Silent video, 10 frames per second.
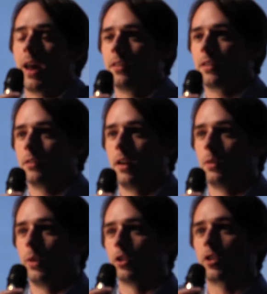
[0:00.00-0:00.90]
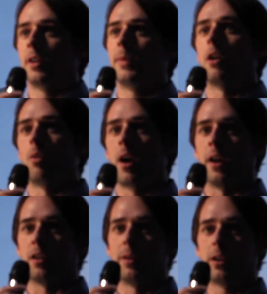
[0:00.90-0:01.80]
is it, we were trying to be
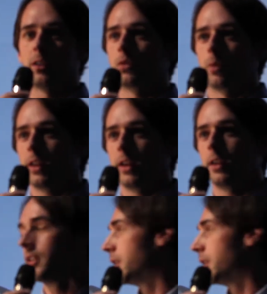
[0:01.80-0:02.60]
ironic because really,